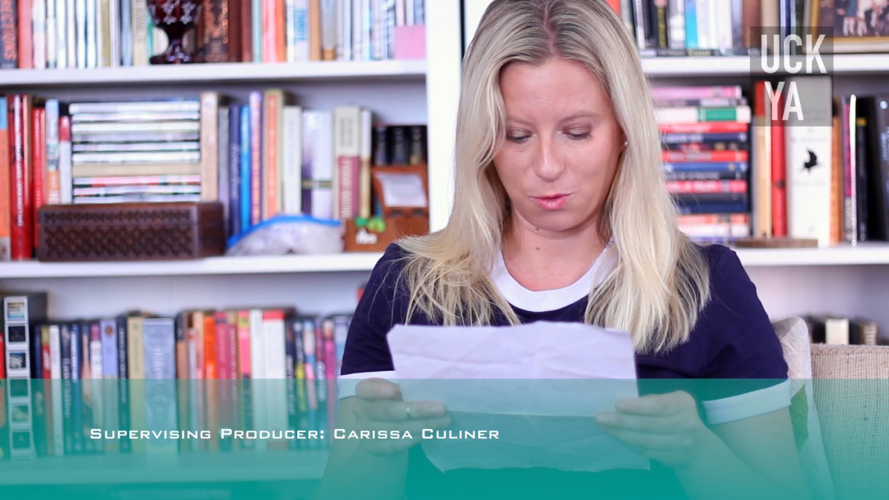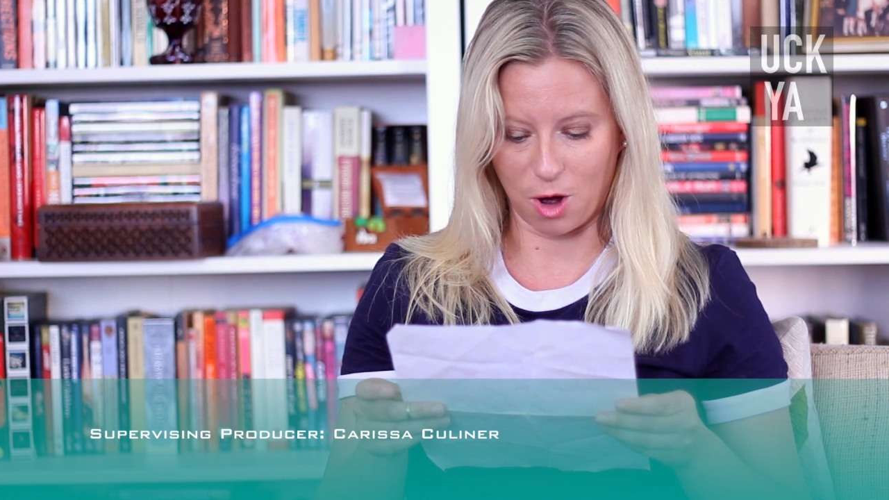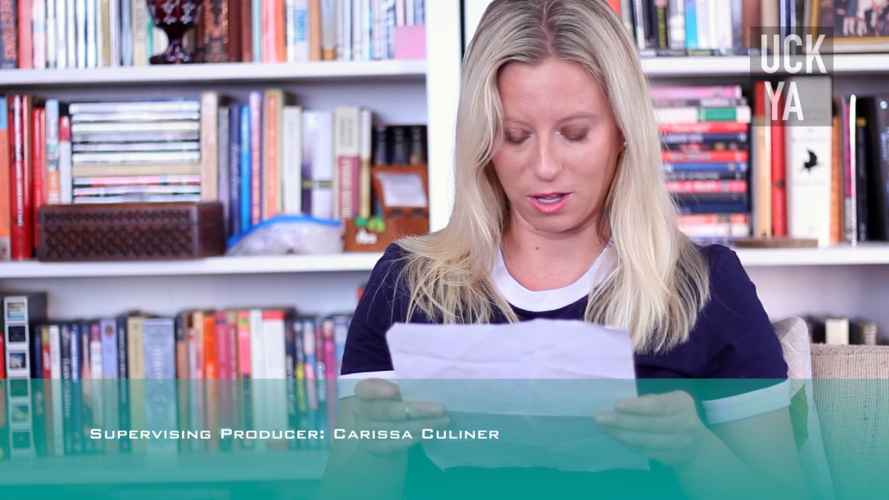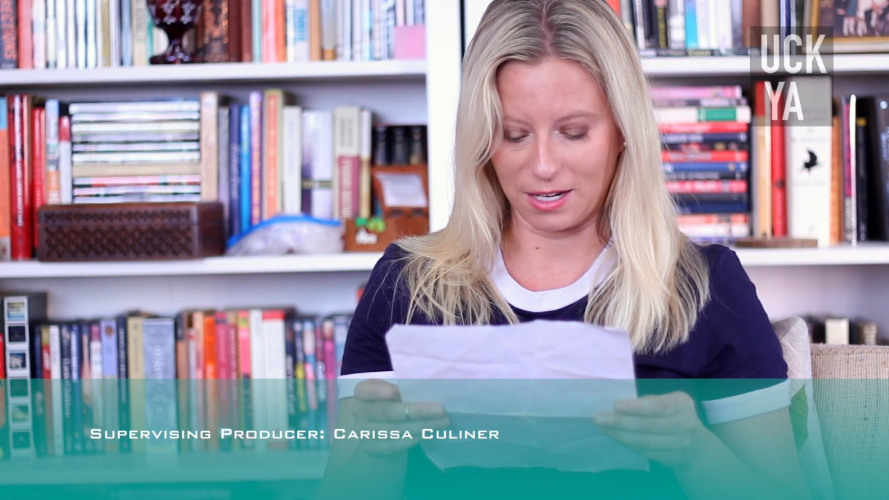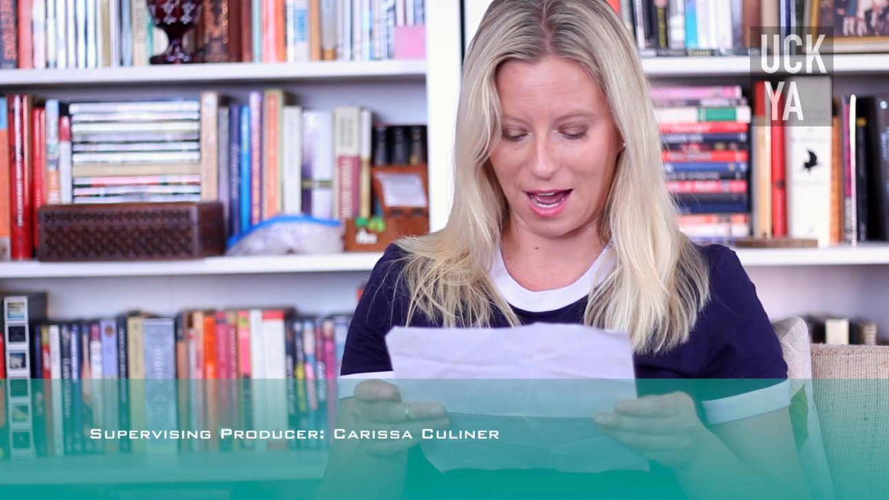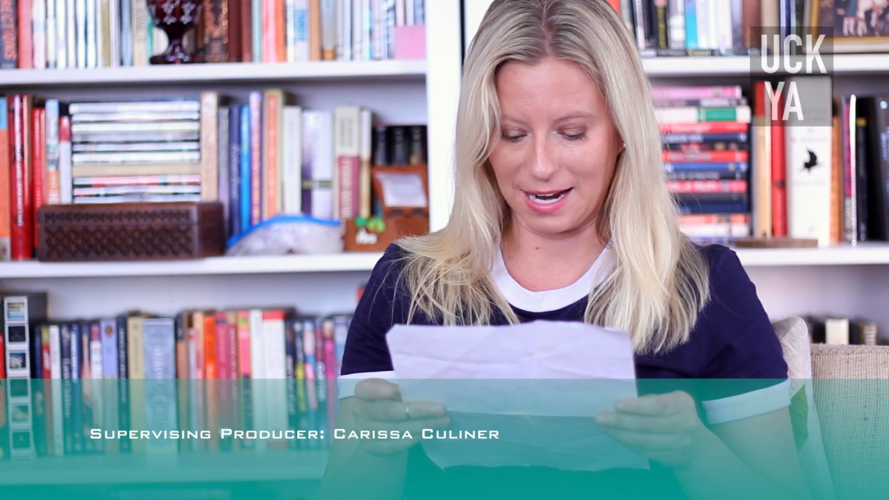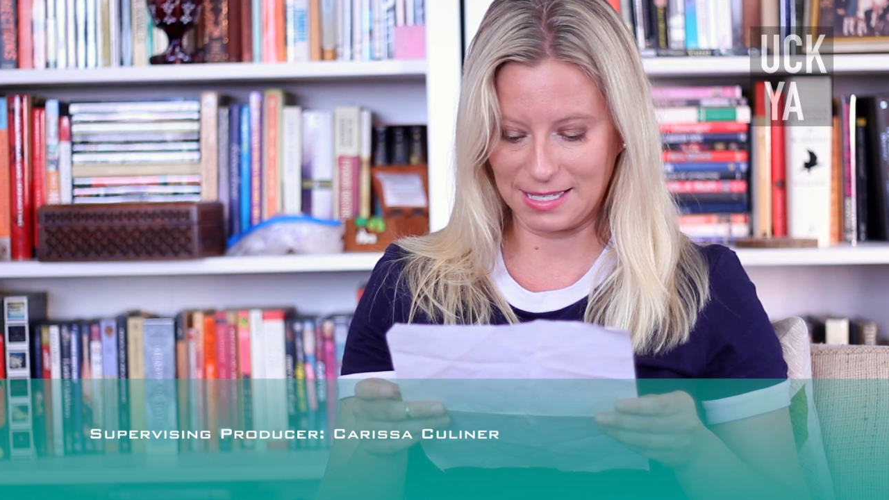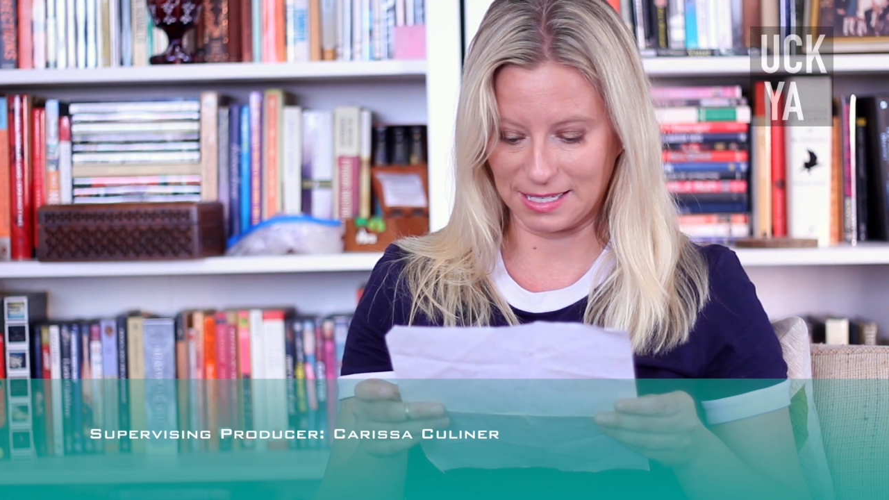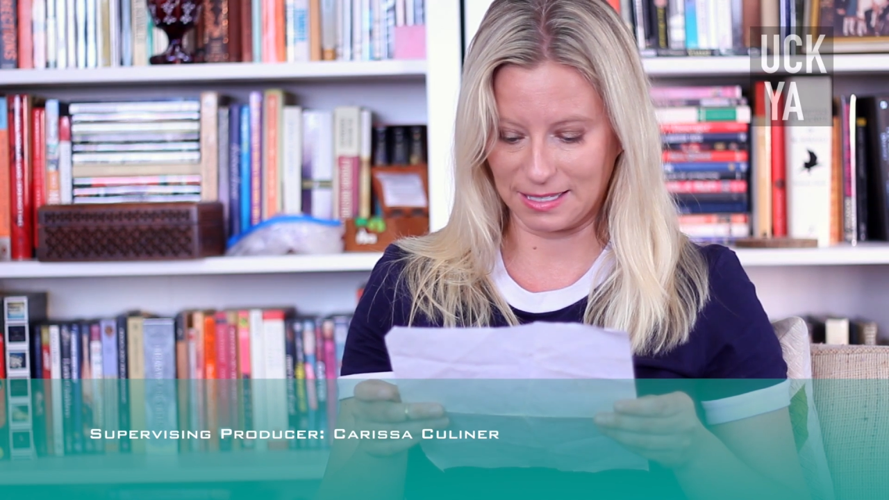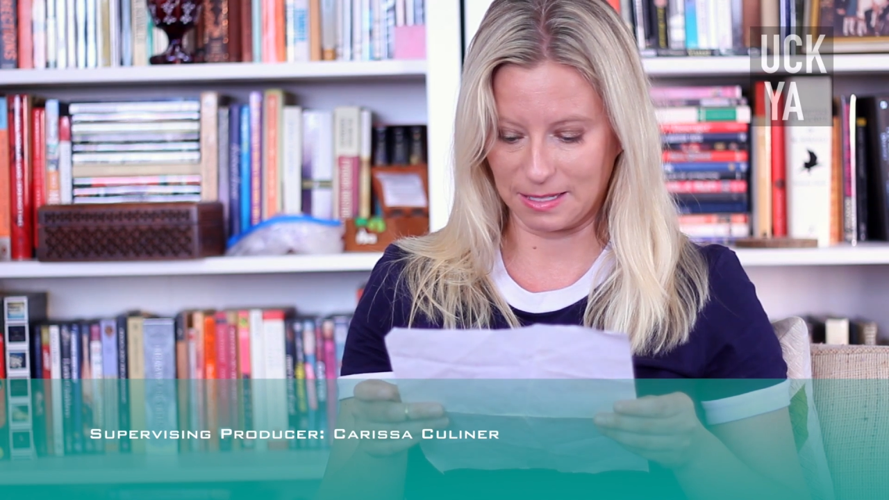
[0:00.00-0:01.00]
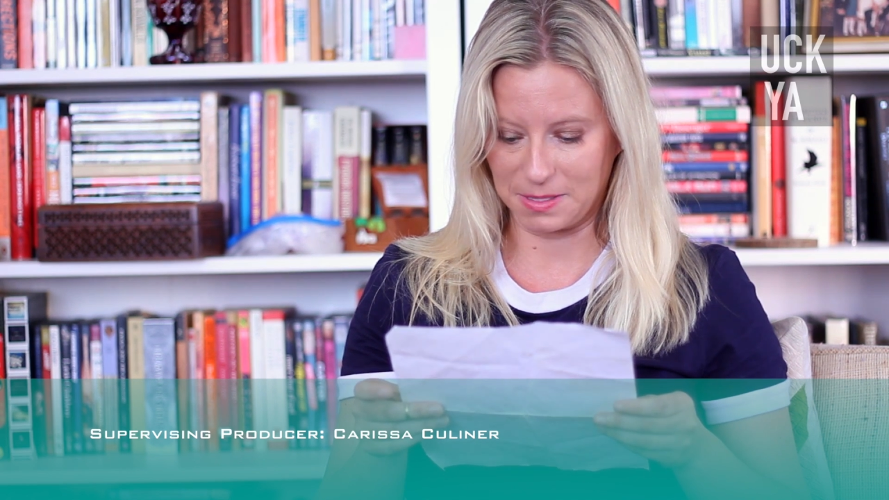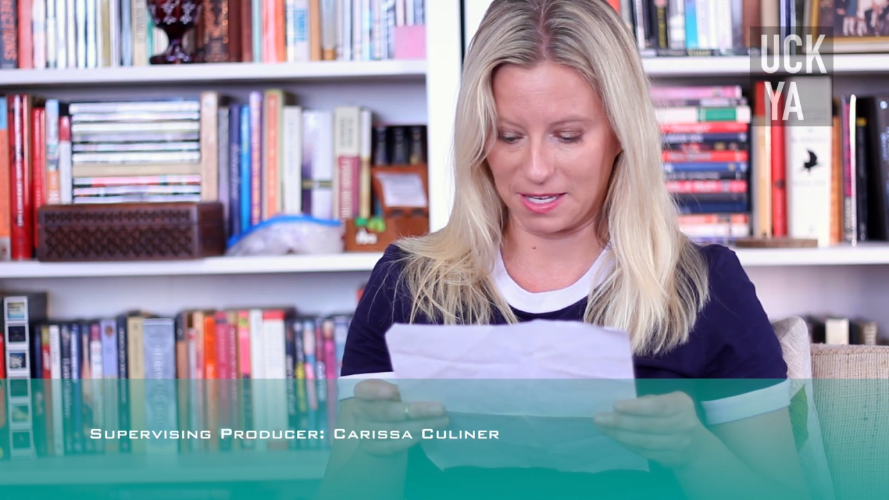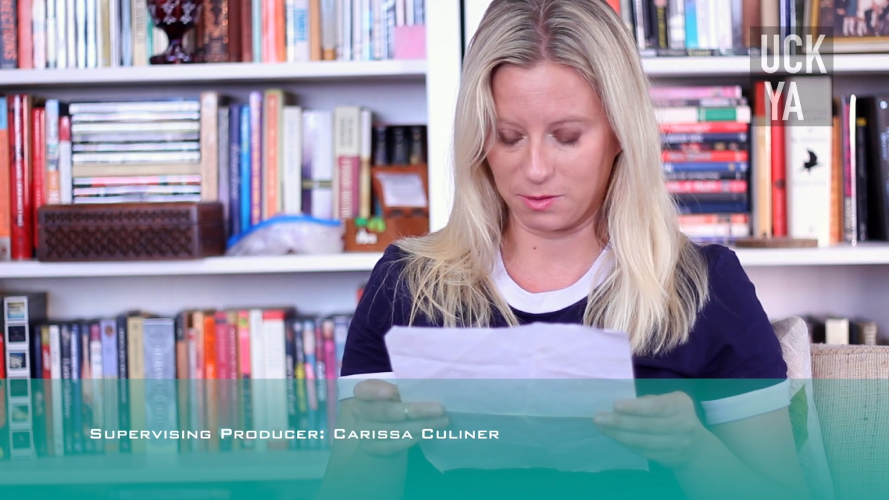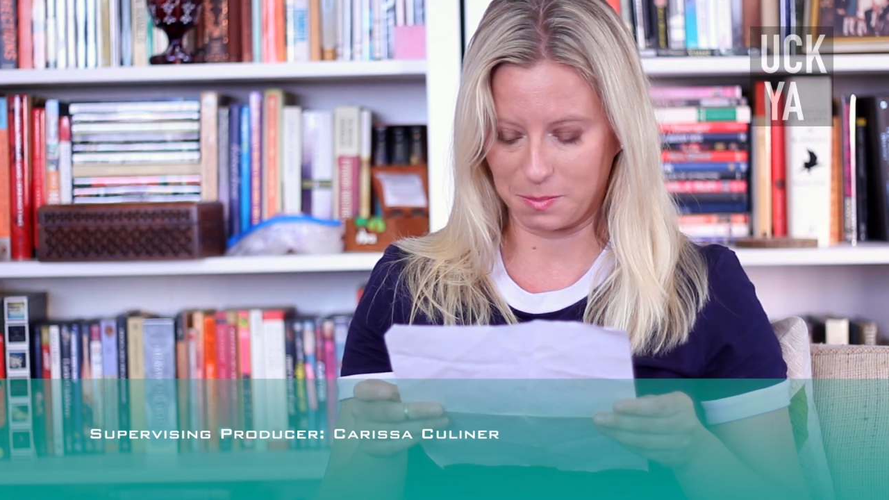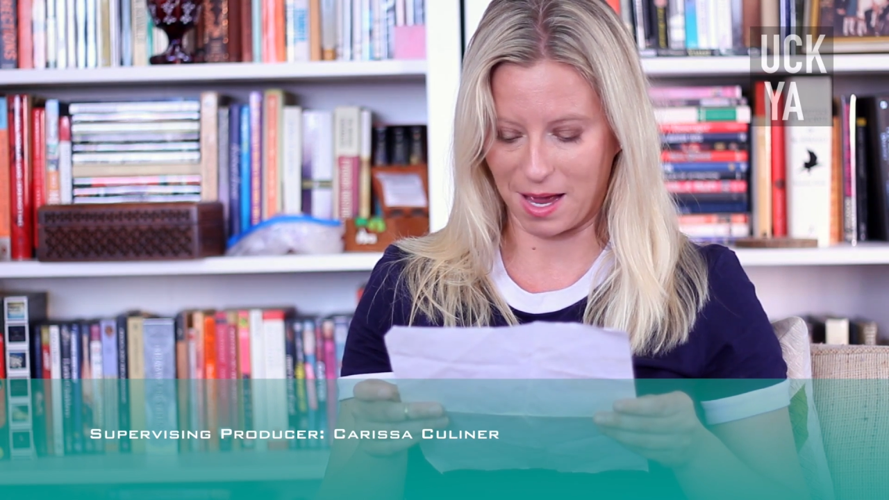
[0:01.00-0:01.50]
wall and isolate
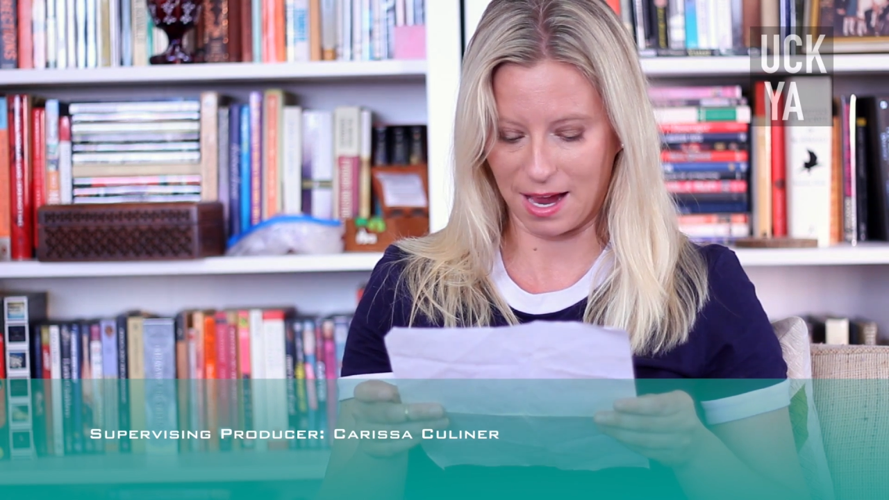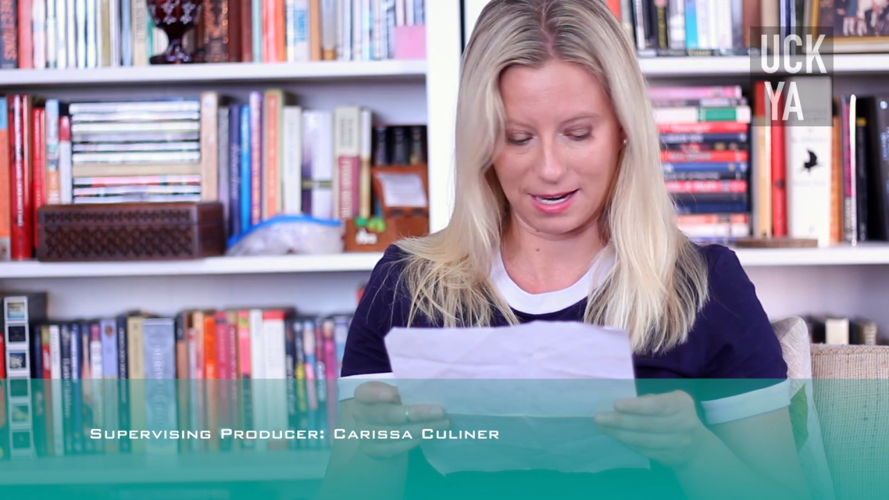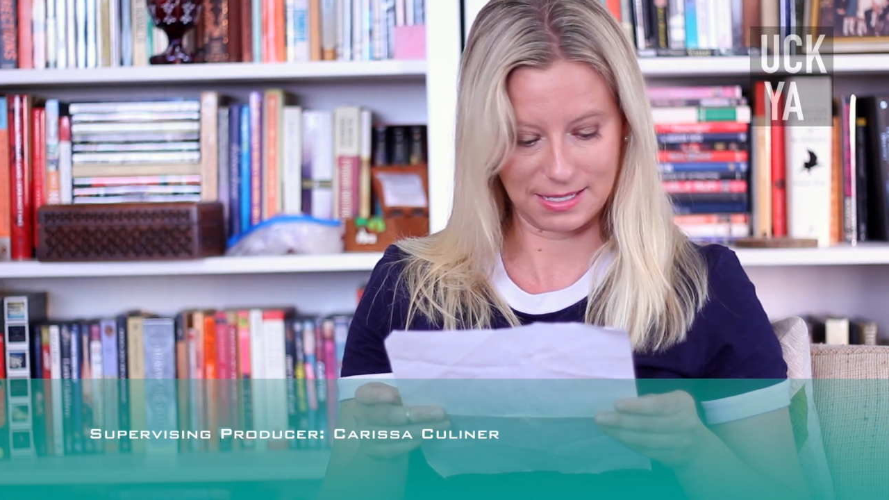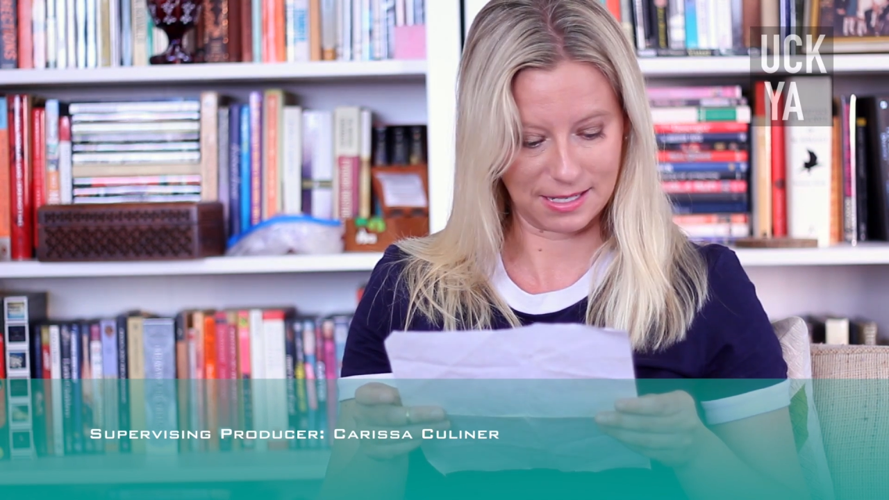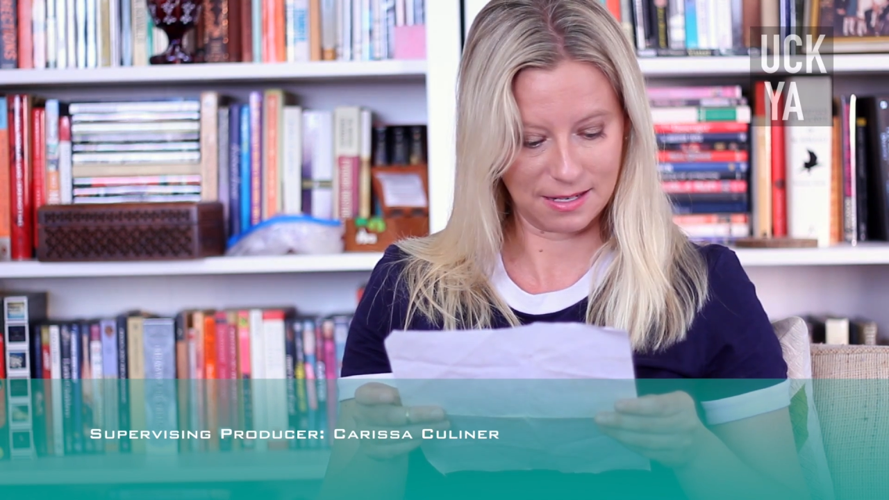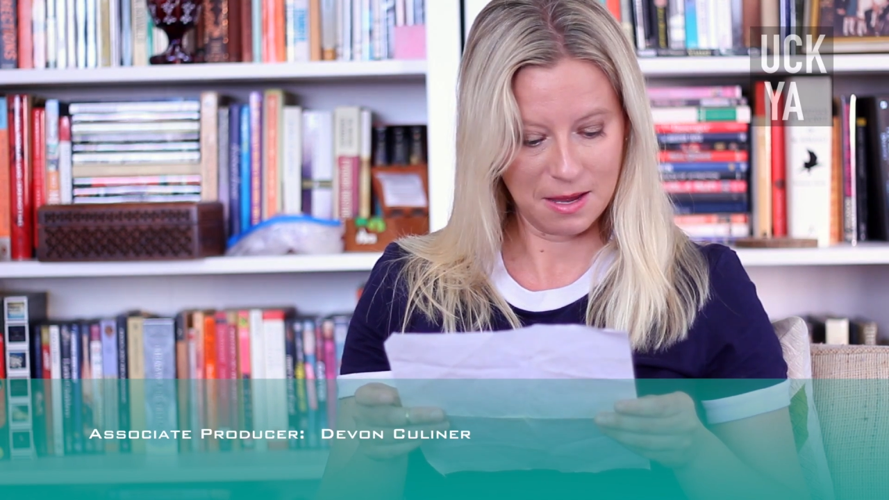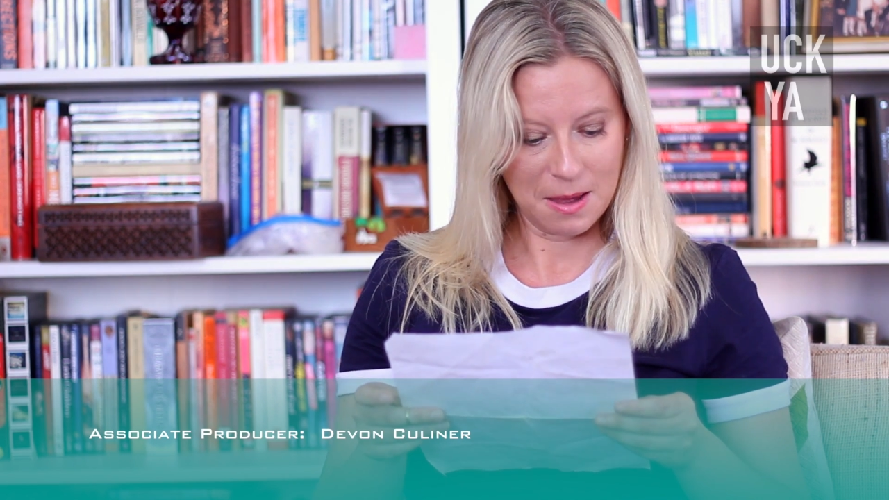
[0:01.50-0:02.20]
themselves behind it.